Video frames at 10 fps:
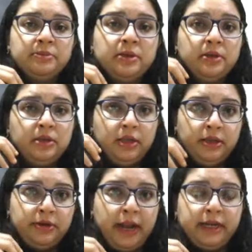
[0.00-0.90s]
up the
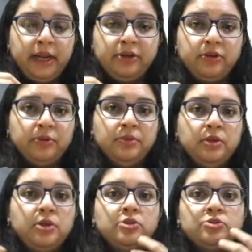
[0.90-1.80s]
right atrium.
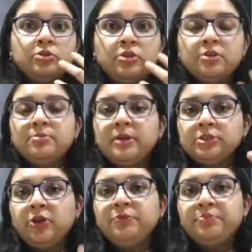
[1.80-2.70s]
So this
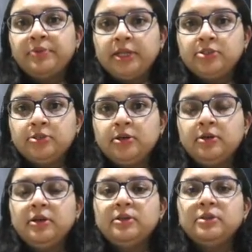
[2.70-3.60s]
much of pressure
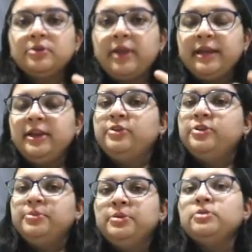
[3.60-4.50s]
the right
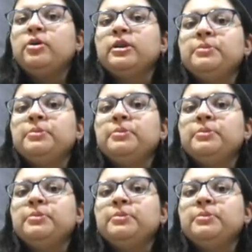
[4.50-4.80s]
atrium is not